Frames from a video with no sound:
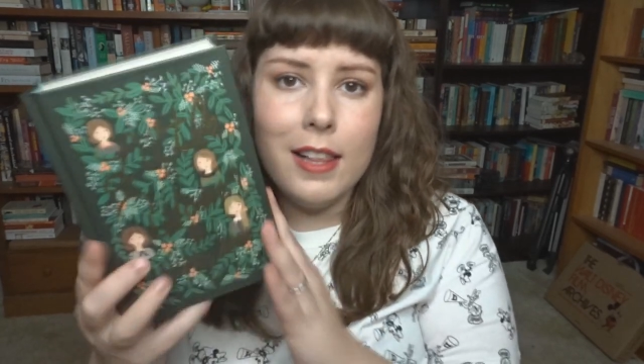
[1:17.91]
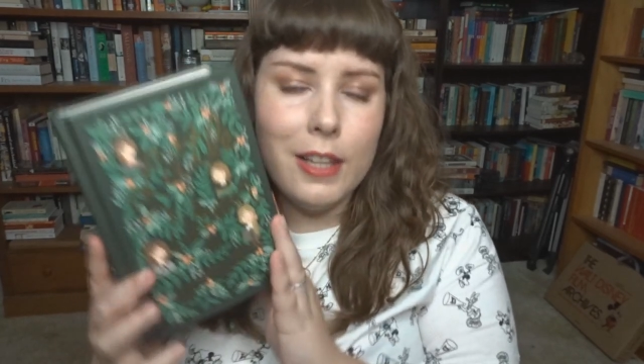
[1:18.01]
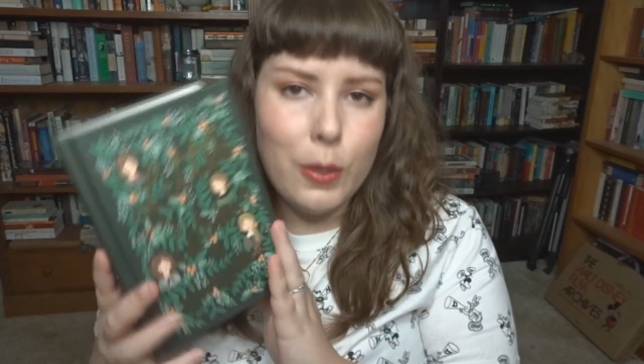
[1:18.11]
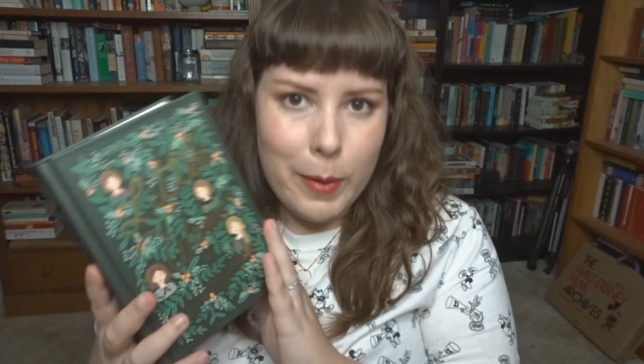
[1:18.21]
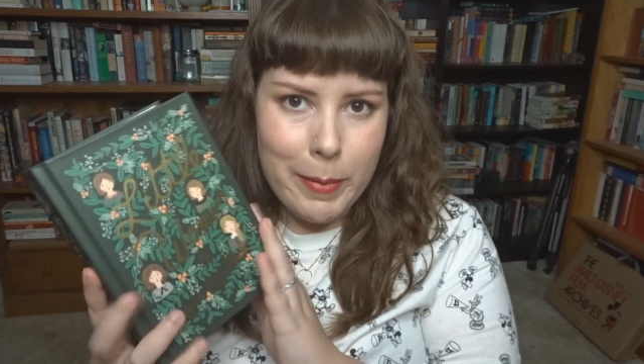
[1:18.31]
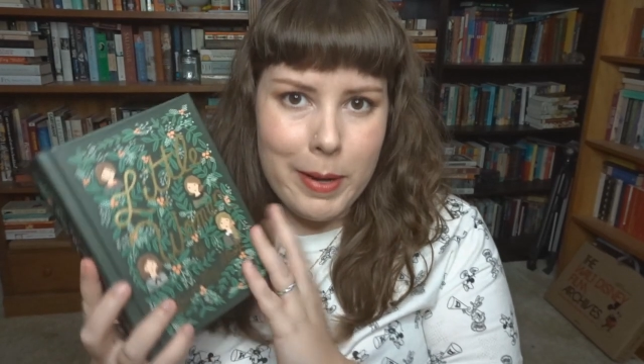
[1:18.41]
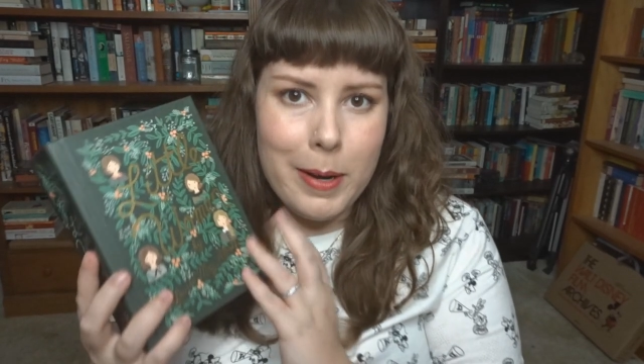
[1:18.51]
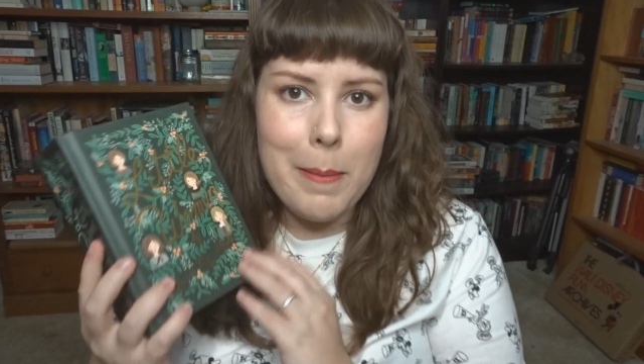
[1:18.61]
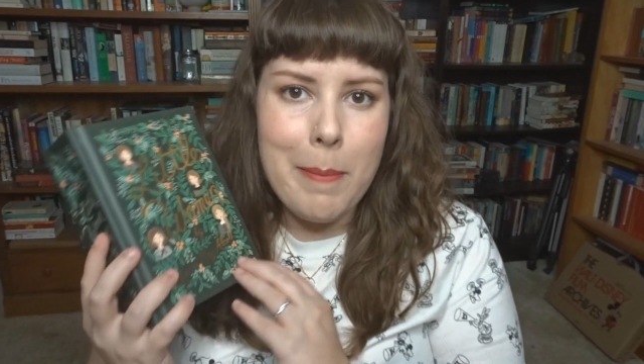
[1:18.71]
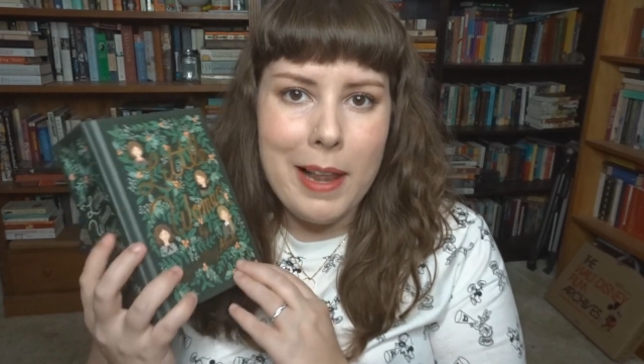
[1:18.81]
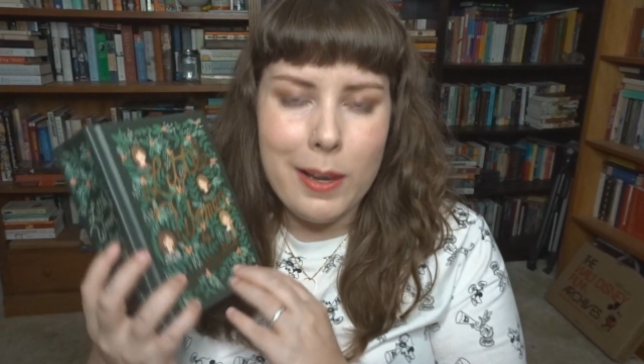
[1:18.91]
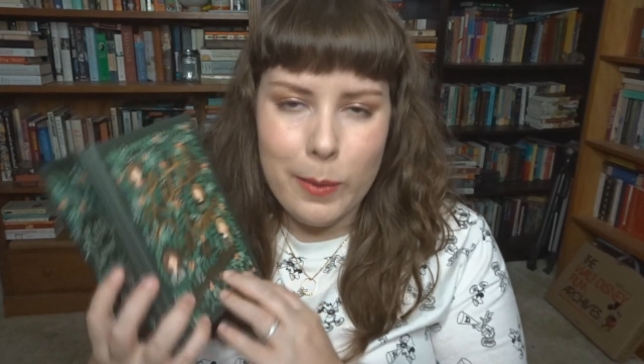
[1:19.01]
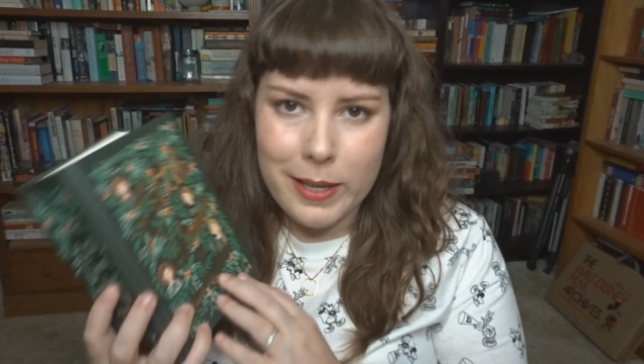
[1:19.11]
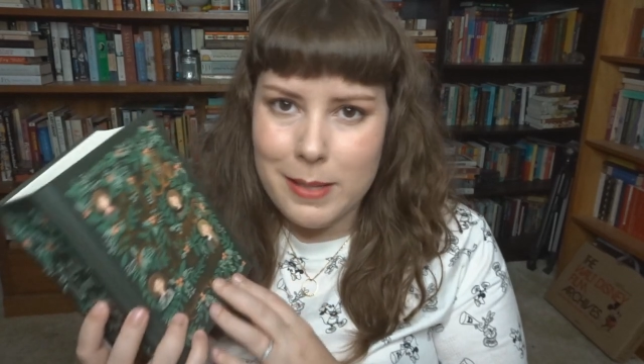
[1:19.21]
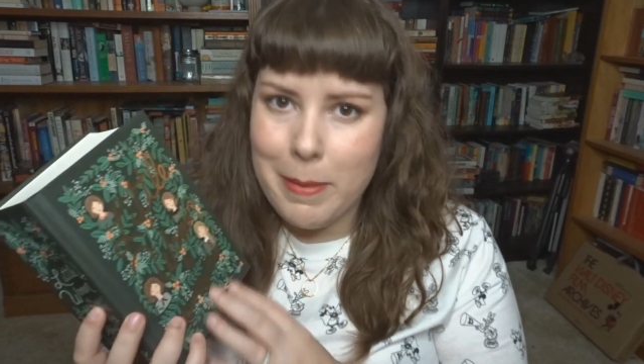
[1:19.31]
Little Women by
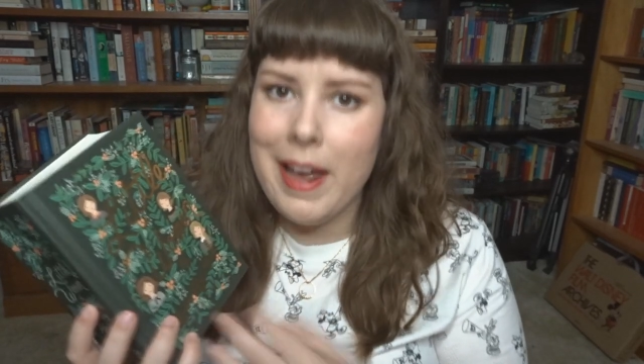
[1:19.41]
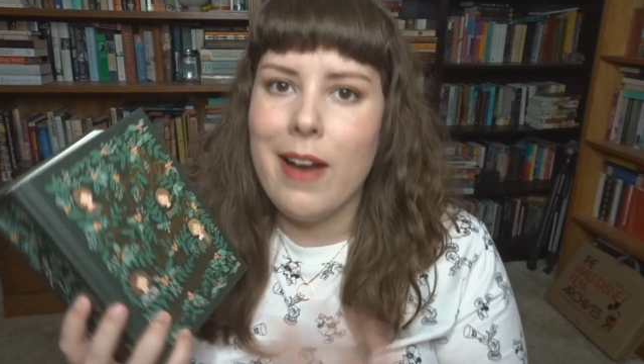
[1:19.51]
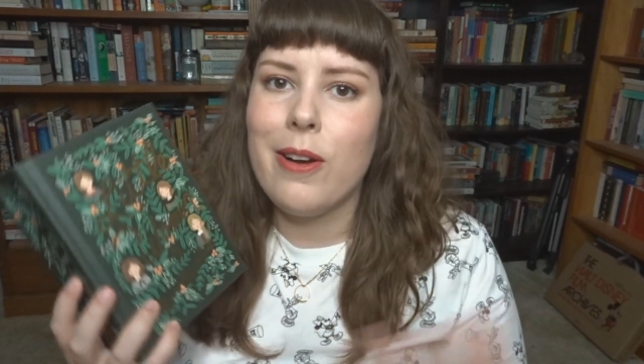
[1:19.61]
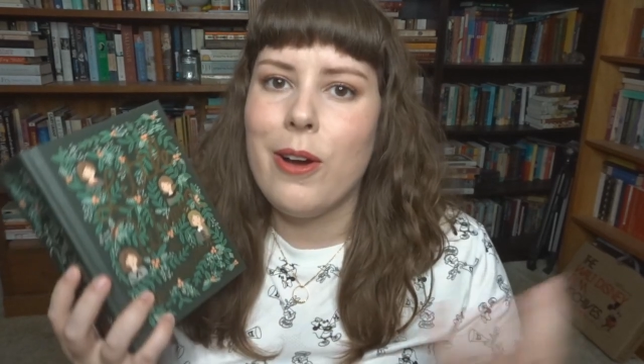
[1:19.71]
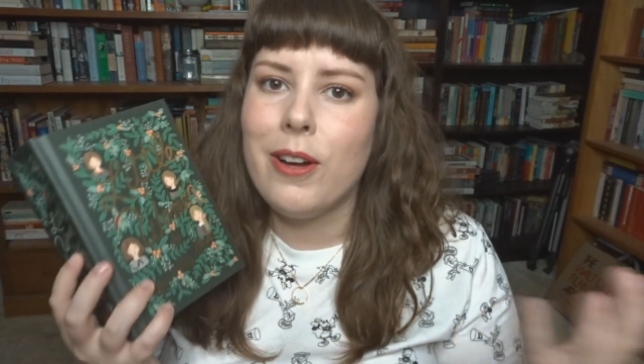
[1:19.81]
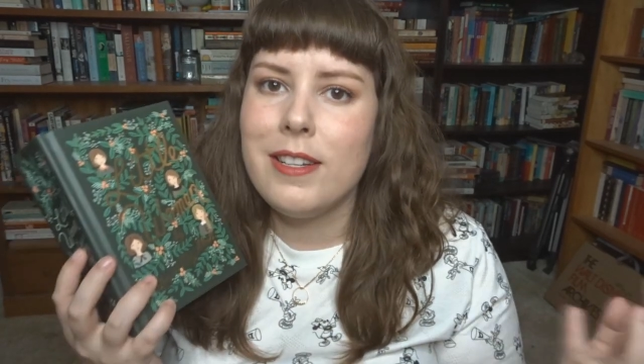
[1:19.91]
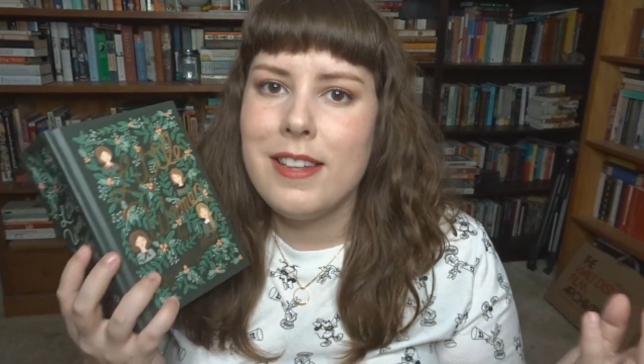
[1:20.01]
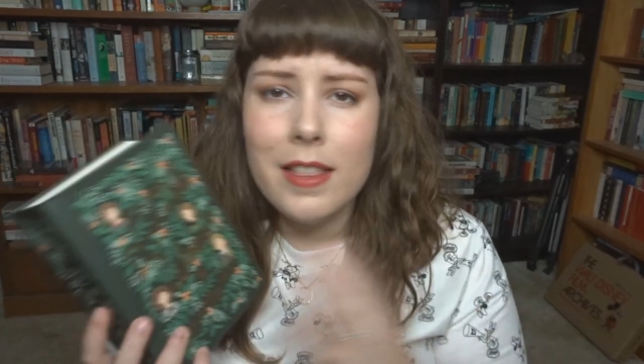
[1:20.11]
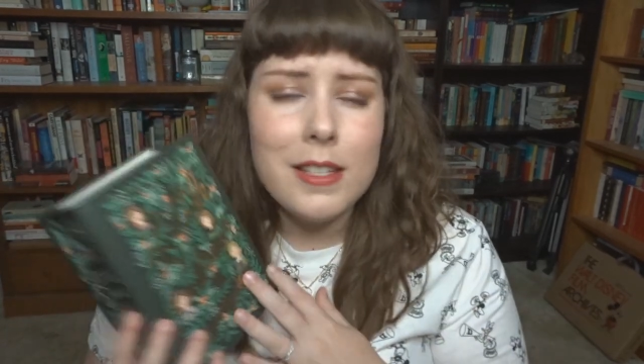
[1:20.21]
Louisa May Alcott.